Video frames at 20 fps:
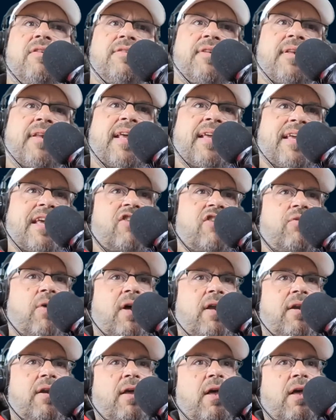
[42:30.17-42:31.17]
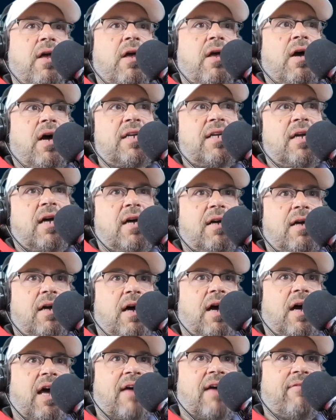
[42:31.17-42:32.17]
And guess what? I
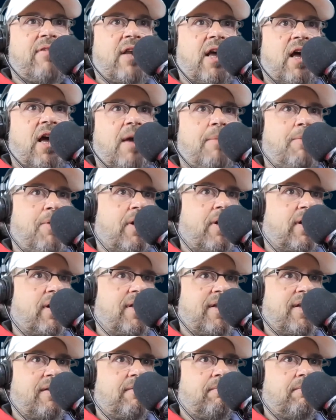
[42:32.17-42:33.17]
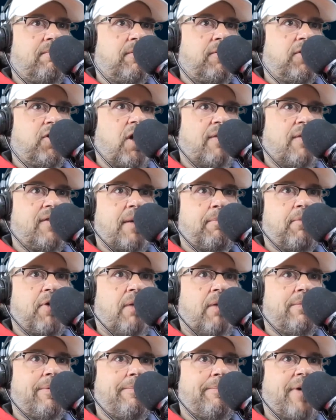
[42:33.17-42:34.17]
have an AI product that solves that
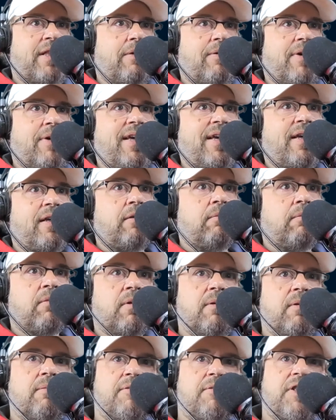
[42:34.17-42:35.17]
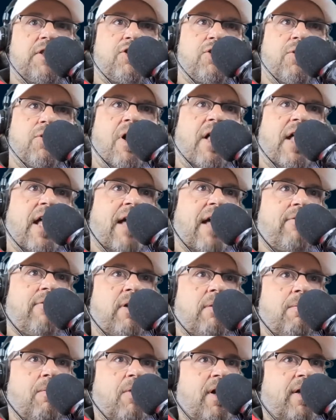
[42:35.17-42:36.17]
problem, by the way, and since you all have it,
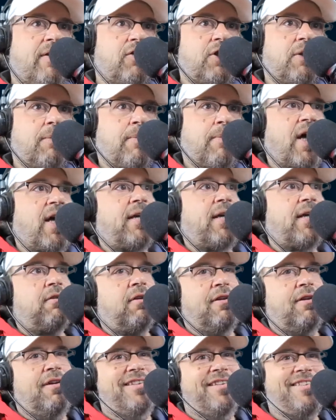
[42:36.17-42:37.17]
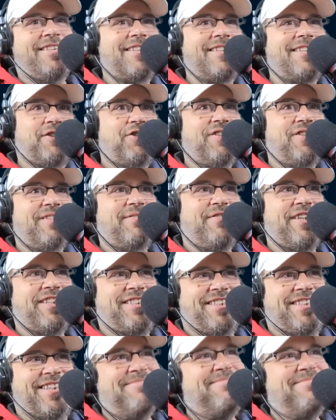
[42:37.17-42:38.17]
why don't you buy it? It's like shooting
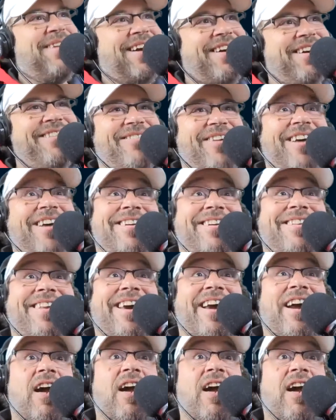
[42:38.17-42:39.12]
fish in a barrel while you're there.